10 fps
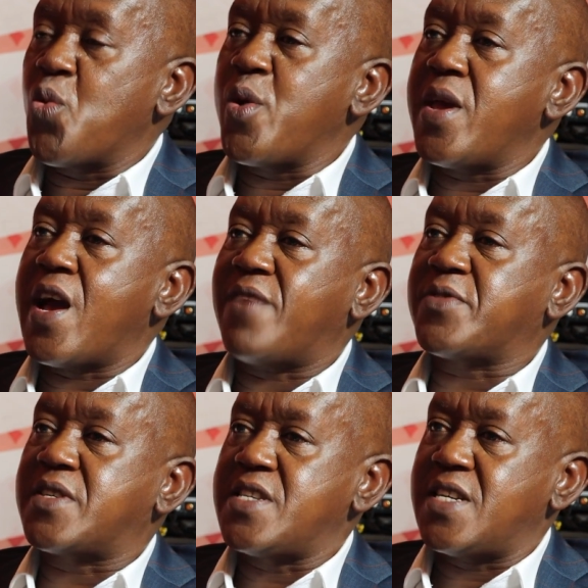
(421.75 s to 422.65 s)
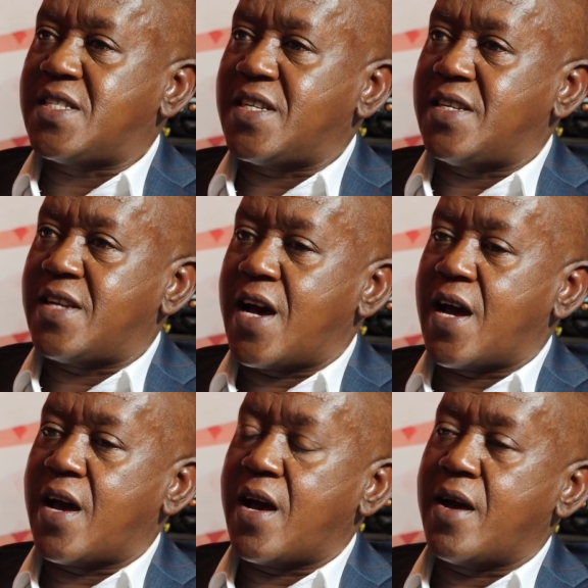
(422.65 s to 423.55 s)
we have created
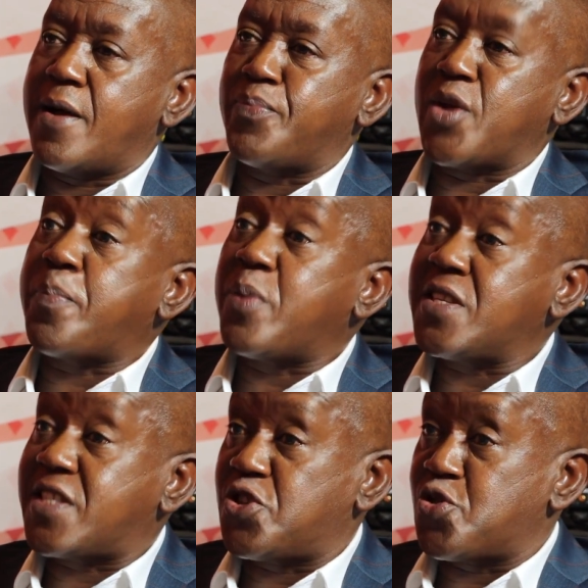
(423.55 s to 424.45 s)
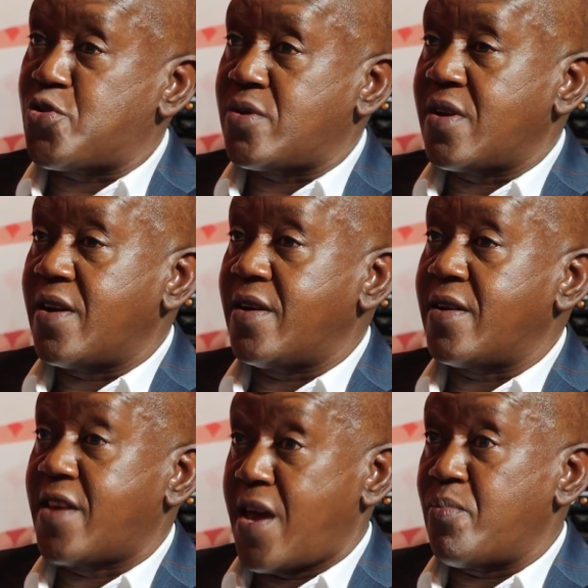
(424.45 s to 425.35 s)
a PlayStation
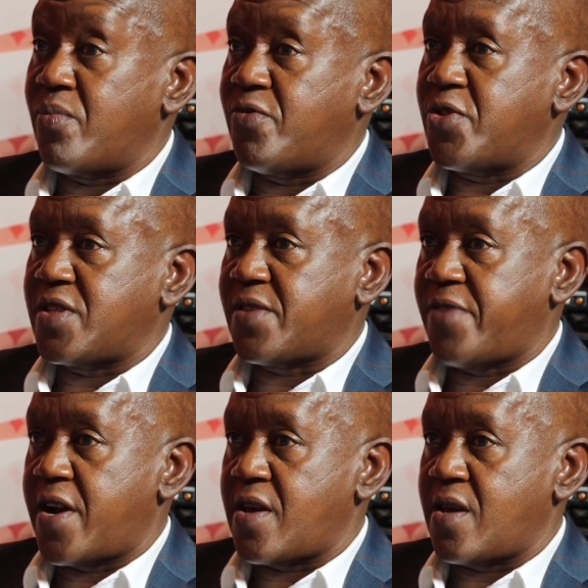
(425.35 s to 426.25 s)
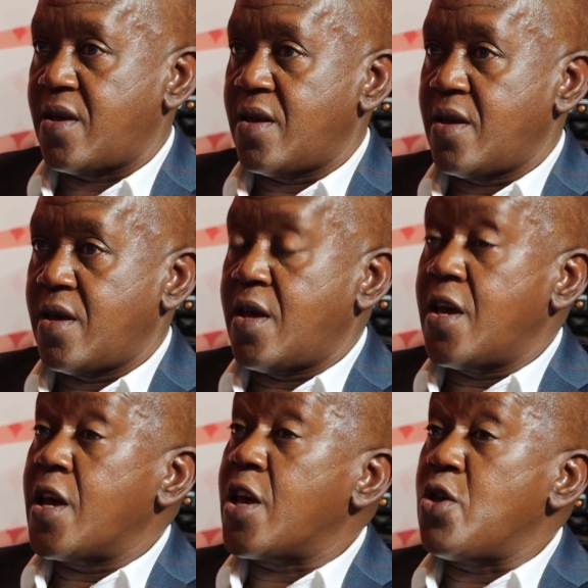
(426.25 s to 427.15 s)
game for the Safari.
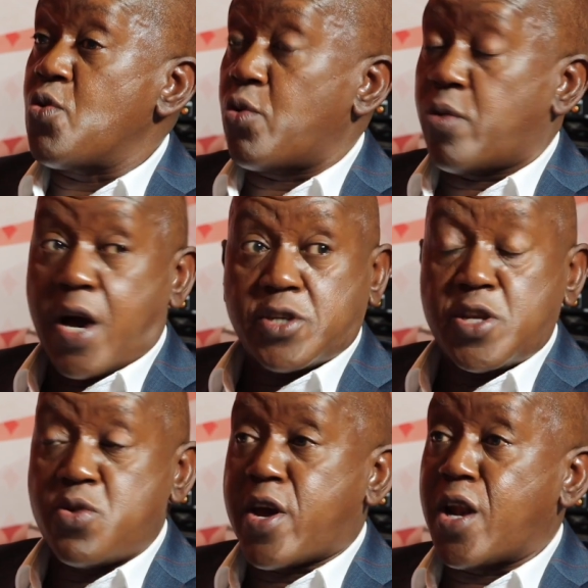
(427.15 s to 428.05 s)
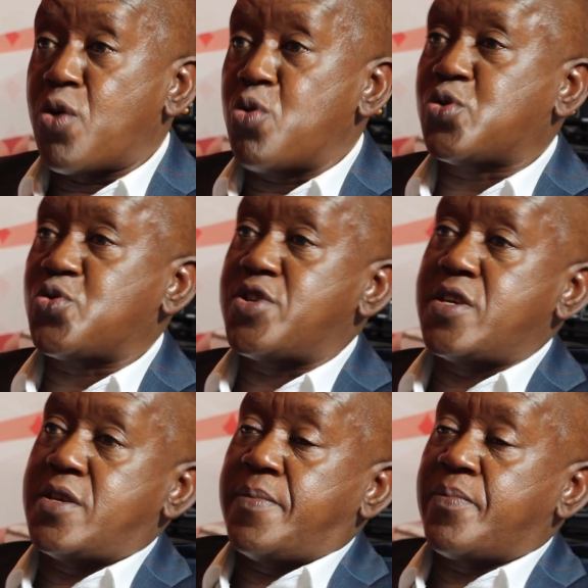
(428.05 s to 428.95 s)
You can go to
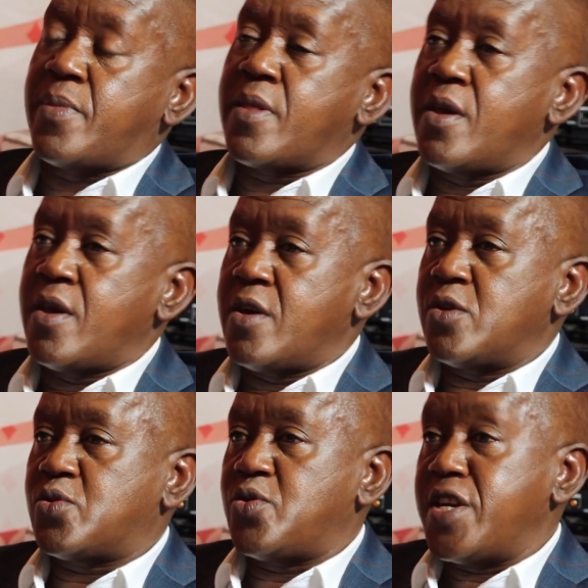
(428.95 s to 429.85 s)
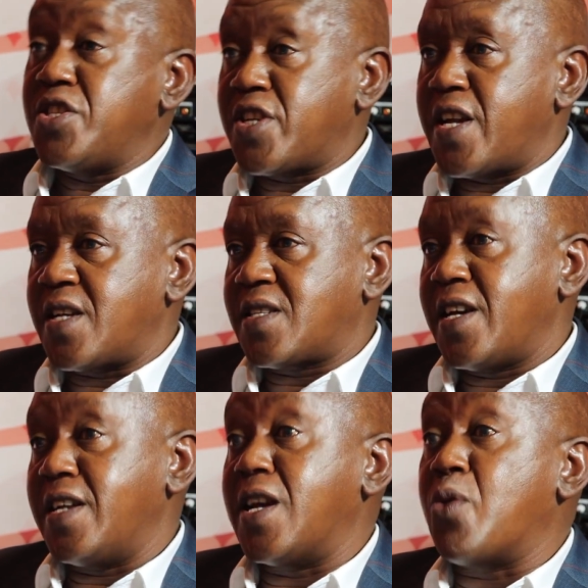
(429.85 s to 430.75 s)
the internet
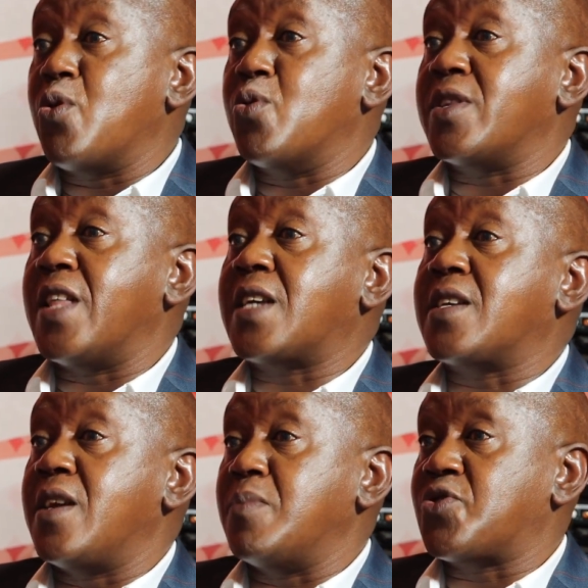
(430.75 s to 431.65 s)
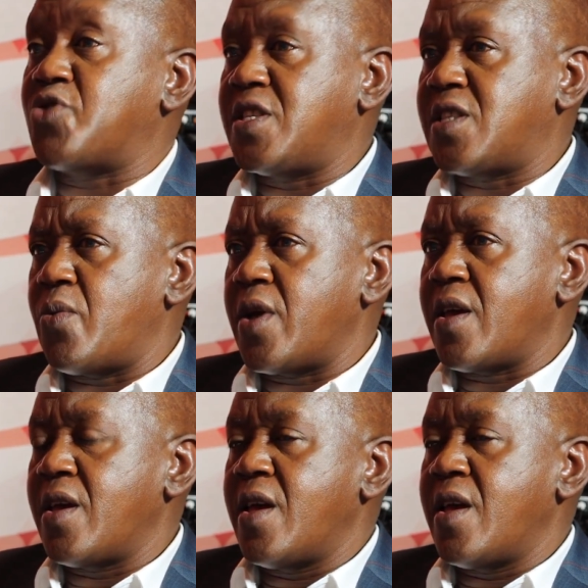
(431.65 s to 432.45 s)
and download that game straight away